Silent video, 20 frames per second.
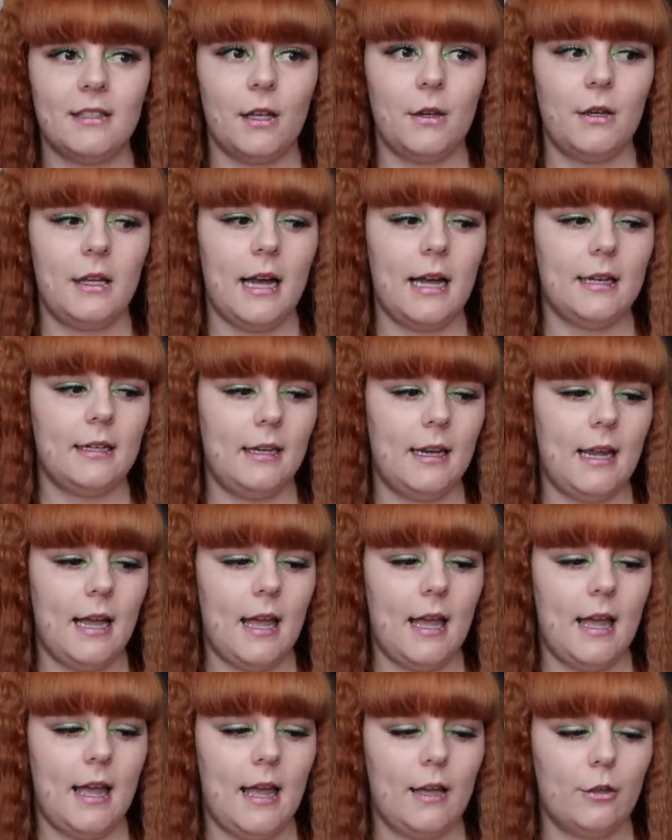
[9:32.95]
They only had an
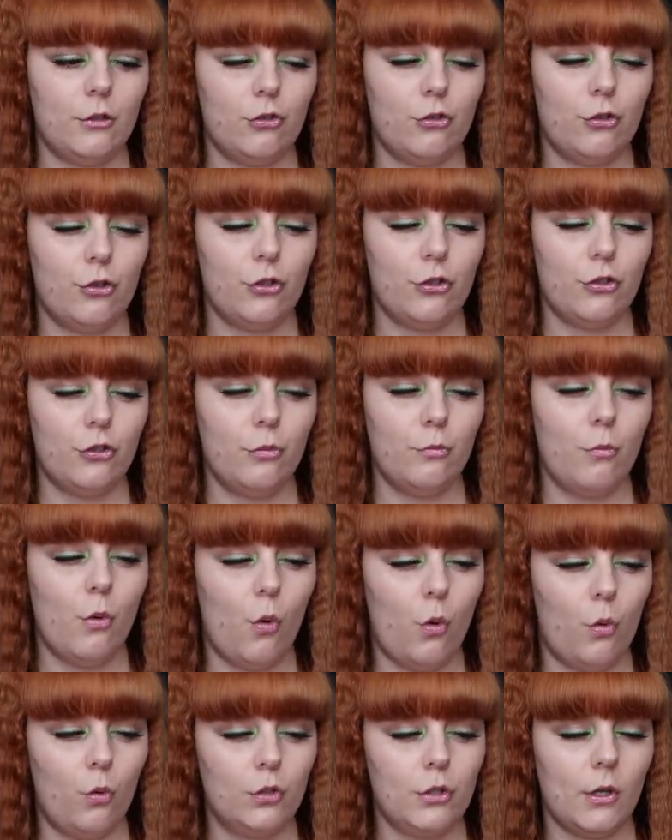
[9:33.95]
extra
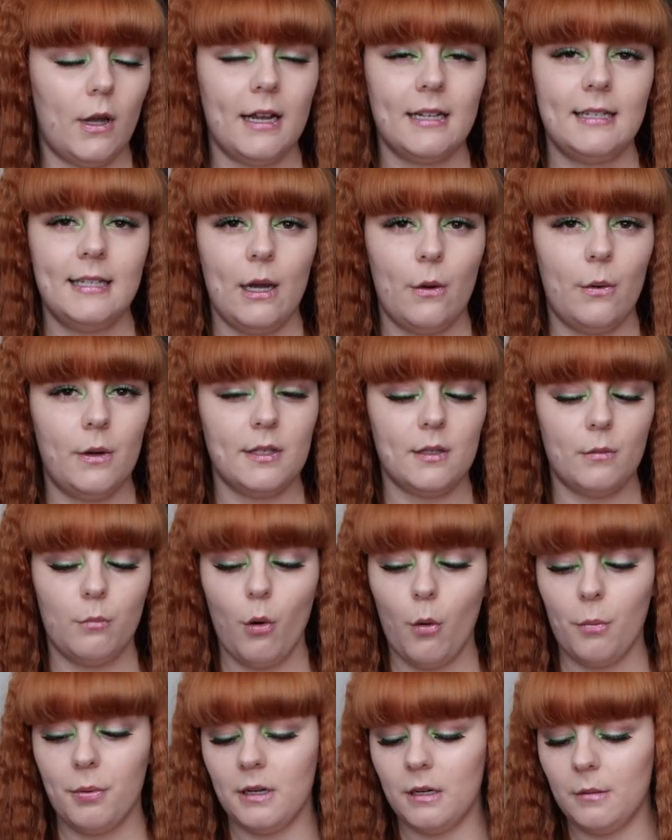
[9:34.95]
small, so I could tell it was a
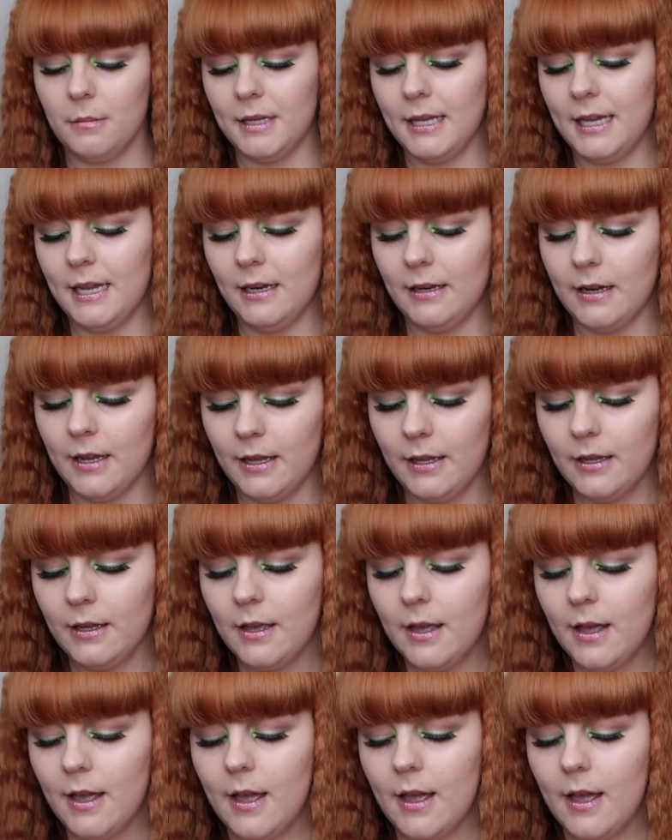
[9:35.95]
popular bikini.